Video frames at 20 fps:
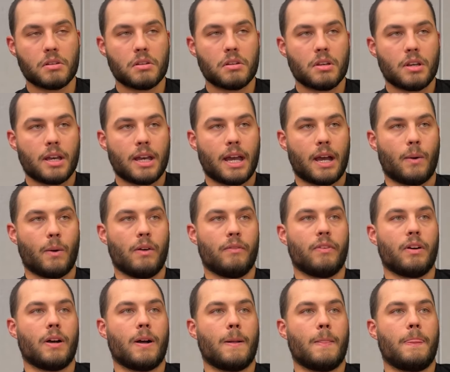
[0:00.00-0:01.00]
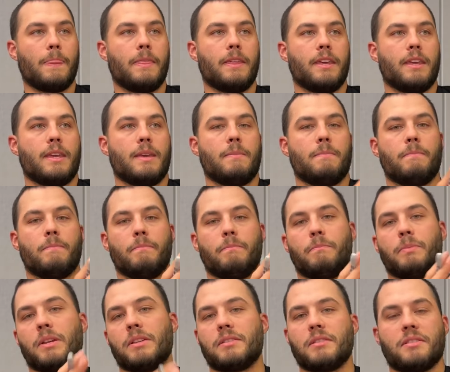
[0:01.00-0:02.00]
However, the
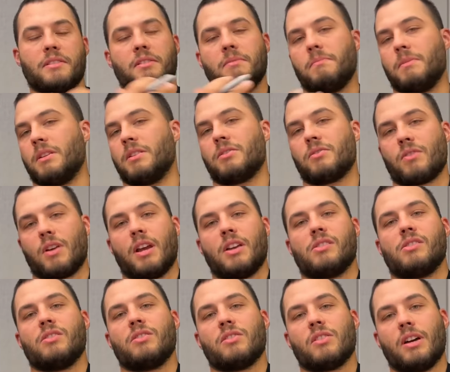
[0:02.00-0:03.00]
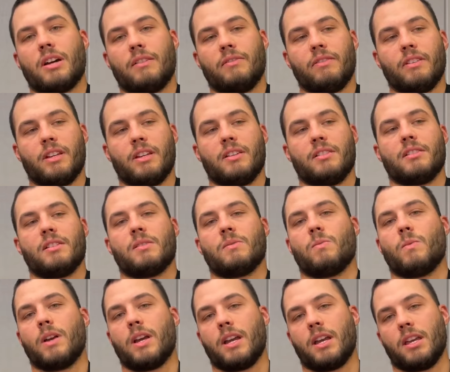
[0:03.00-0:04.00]
business administration side of things is
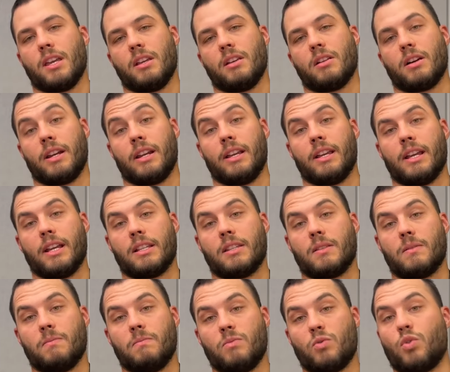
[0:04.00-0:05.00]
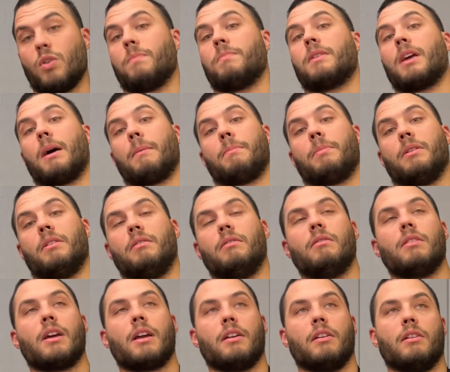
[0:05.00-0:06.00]
where he kind of gets tripped up
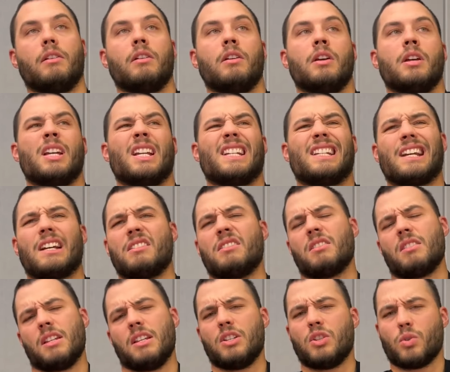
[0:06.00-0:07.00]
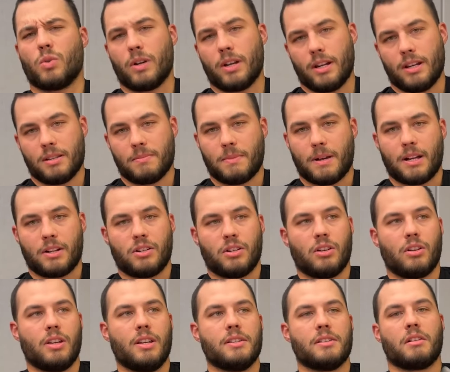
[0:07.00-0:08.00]
and doesn't enjoy it as much.
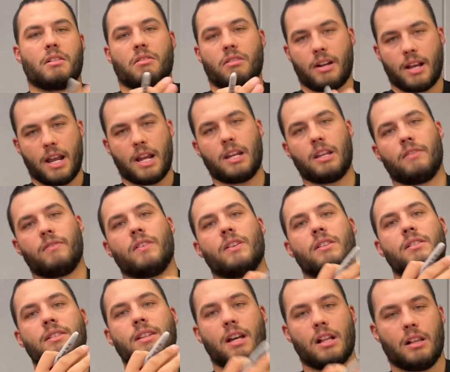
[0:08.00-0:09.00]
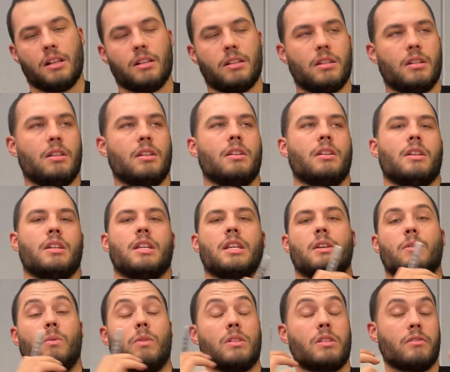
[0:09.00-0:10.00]
He's a creative, he's talented, he
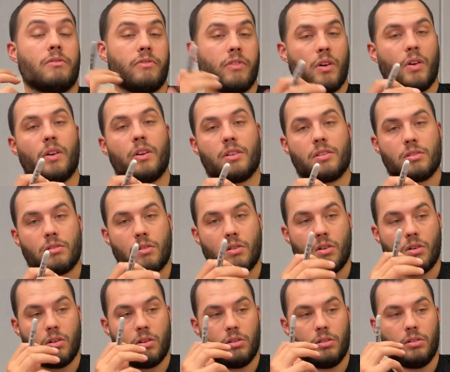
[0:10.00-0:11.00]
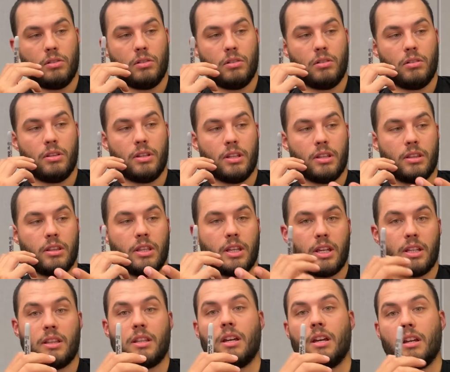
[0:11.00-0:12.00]
wants to focus on the
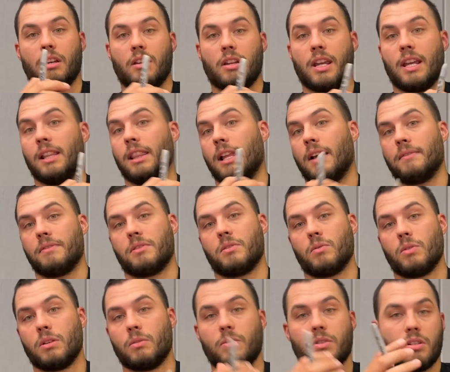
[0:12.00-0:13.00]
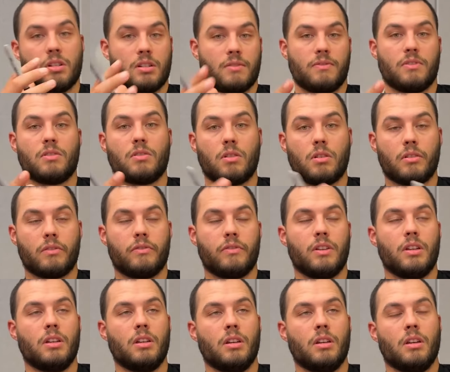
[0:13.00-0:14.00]
thing that he loves doing, which is
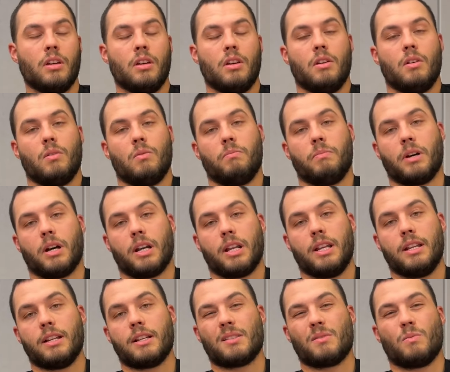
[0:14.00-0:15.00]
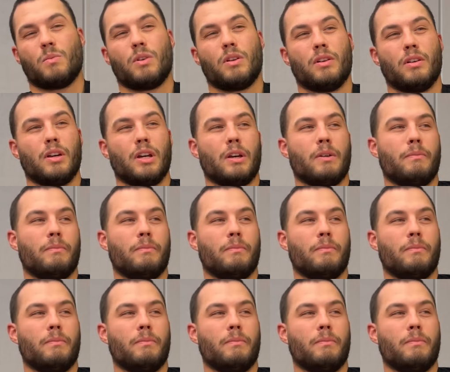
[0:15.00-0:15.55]
photography, but he doesn't want to